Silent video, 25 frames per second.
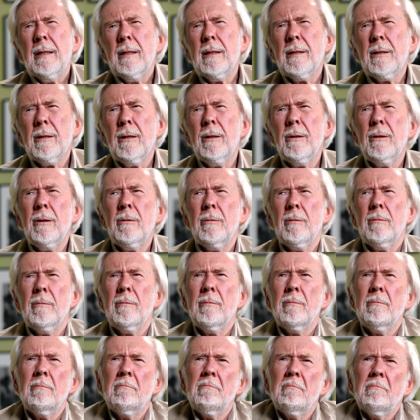So
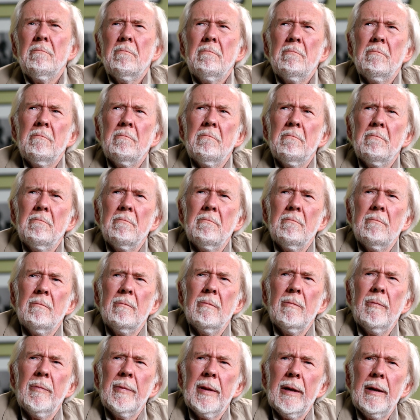
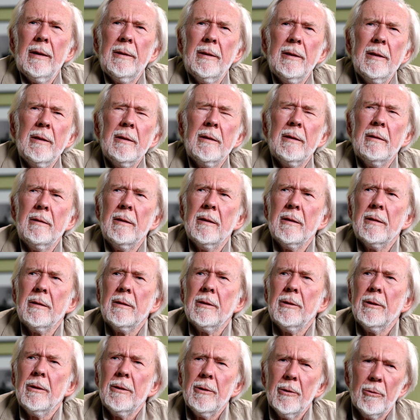I think there's
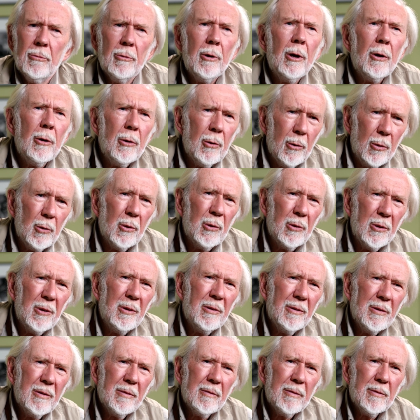still a role
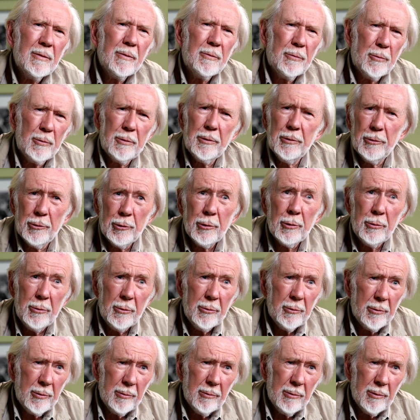for the
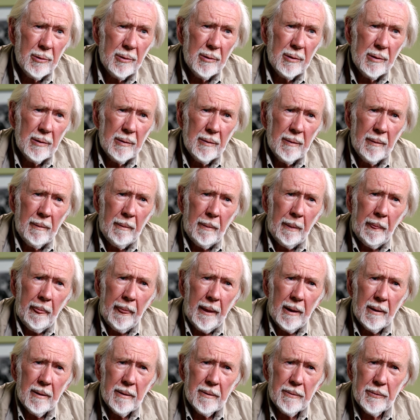truth,
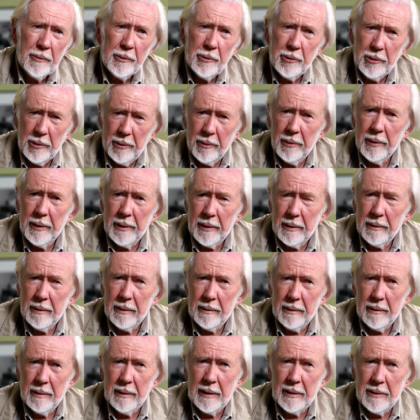for
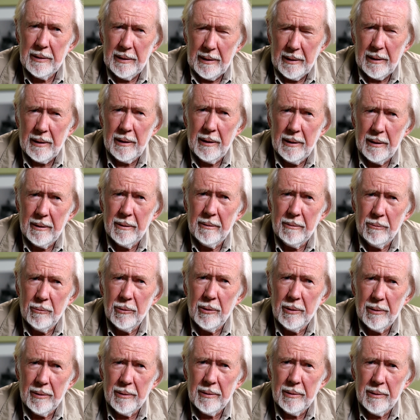showing exactly
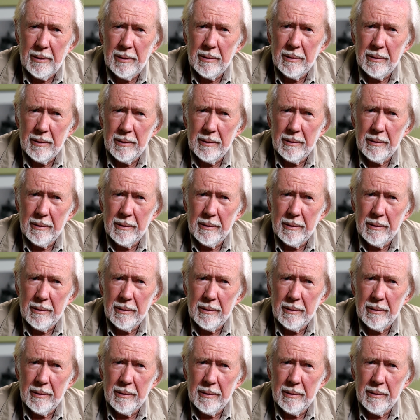what